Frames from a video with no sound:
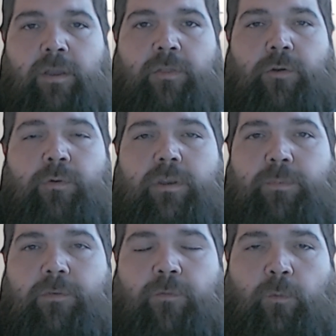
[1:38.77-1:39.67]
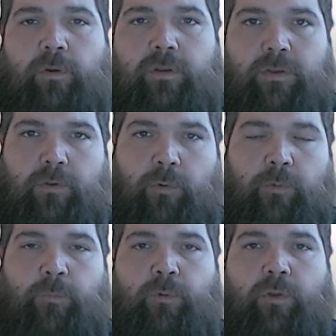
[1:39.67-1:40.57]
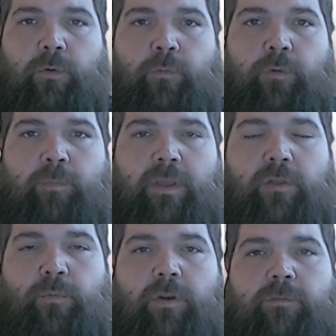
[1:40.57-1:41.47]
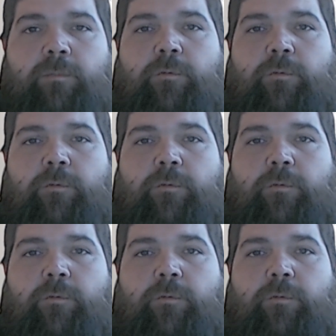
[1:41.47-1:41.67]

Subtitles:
There are going to be 4 in total, and we'll go from each one of them,